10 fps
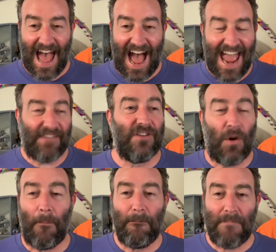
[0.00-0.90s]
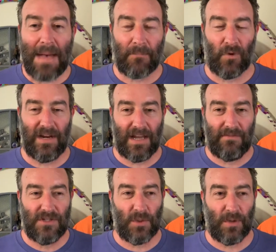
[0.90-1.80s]
I have no memory
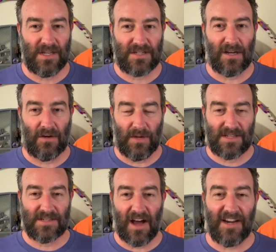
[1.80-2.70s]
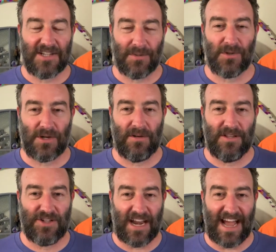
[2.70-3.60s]
of doing so. It's not until Return of the
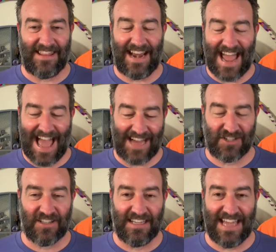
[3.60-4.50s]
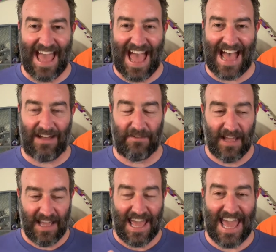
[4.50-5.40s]
Jedi that I actually have
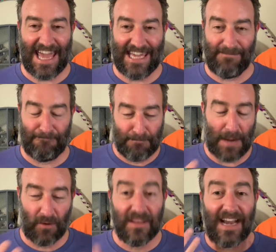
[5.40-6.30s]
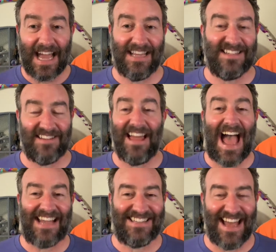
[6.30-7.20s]
a memory that I can still
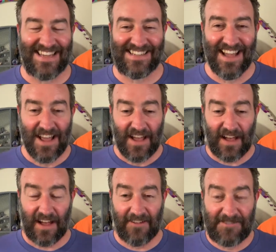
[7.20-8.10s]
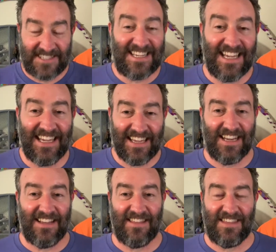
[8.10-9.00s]
access of seeing it
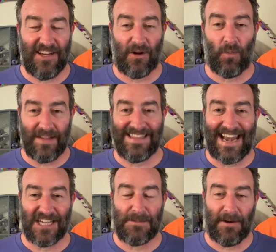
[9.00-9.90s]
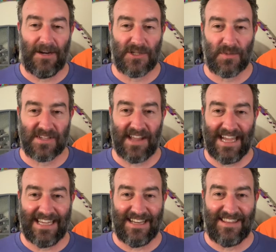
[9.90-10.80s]
in the theater, what that experience was
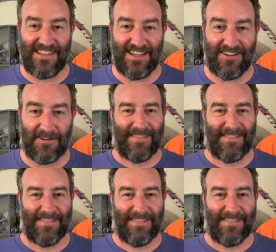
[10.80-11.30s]
like in the theater.